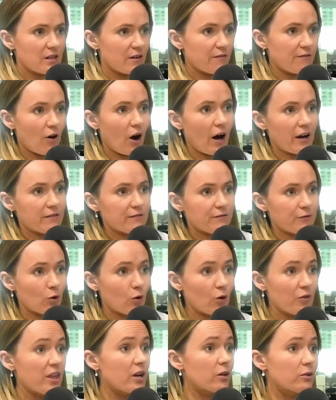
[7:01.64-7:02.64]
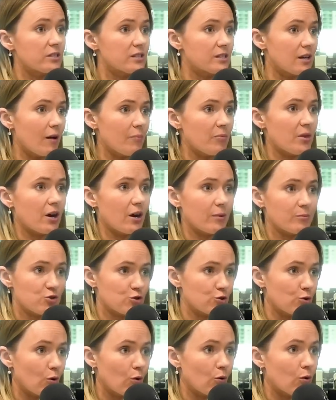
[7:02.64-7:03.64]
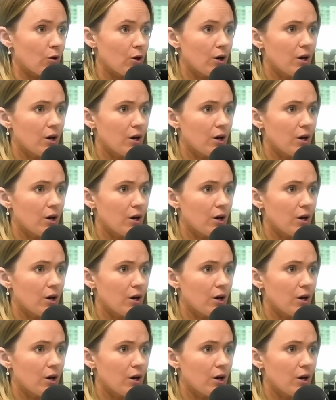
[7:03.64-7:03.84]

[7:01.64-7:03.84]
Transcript: they're fighting for. There are some that I'm sure.